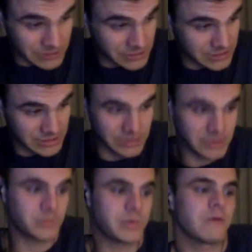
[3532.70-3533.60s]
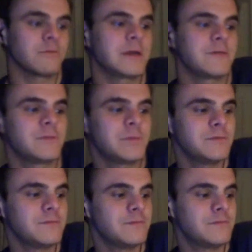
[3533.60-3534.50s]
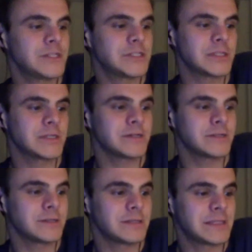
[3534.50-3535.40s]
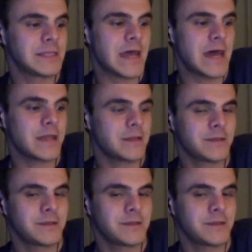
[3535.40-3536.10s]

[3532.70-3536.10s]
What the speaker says: I just think you probably have to be vigilant on that.